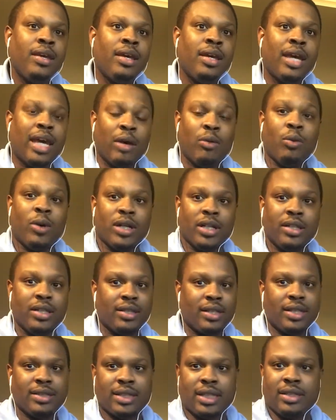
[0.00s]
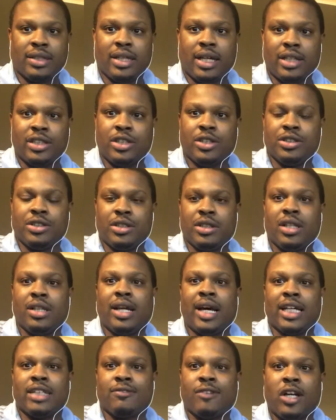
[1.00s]
And one of the things I think I told you in the
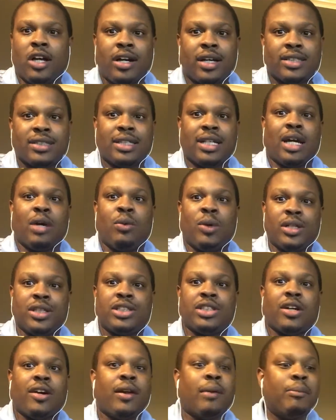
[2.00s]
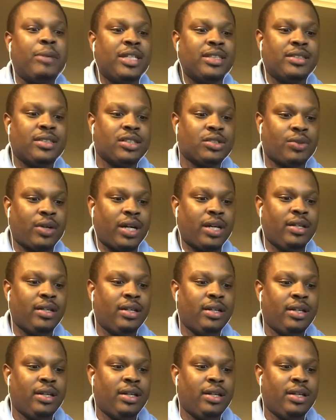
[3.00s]
last vlog is that I want to start a business, right?